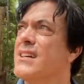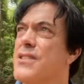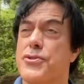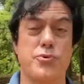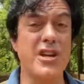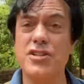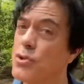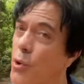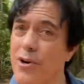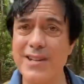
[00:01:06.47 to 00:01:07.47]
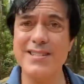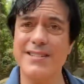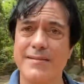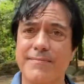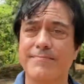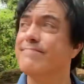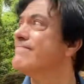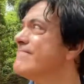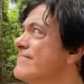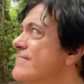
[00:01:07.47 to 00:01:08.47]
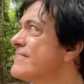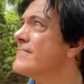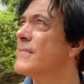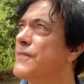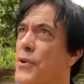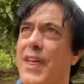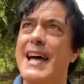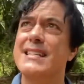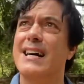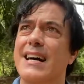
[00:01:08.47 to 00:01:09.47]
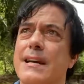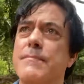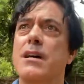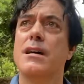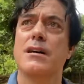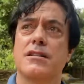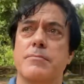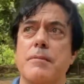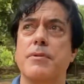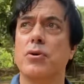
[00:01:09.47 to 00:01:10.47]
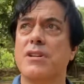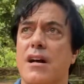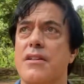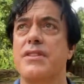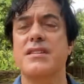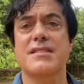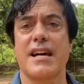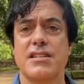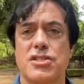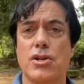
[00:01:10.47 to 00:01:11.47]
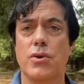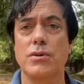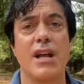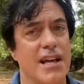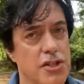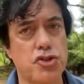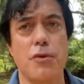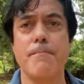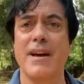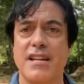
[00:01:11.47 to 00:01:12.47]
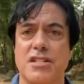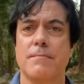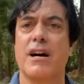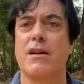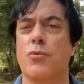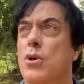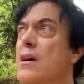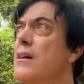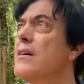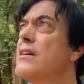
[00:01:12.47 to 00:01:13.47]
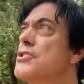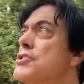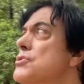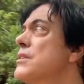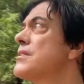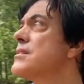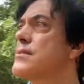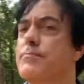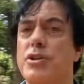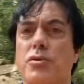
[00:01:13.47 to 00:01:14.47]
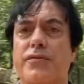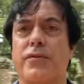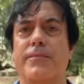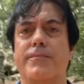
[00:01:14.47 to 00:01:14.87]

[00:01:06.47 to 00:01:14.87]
3 stories for that time to be built out of this size stone, it's a tremendous amount of work. Just look at this, beautiful.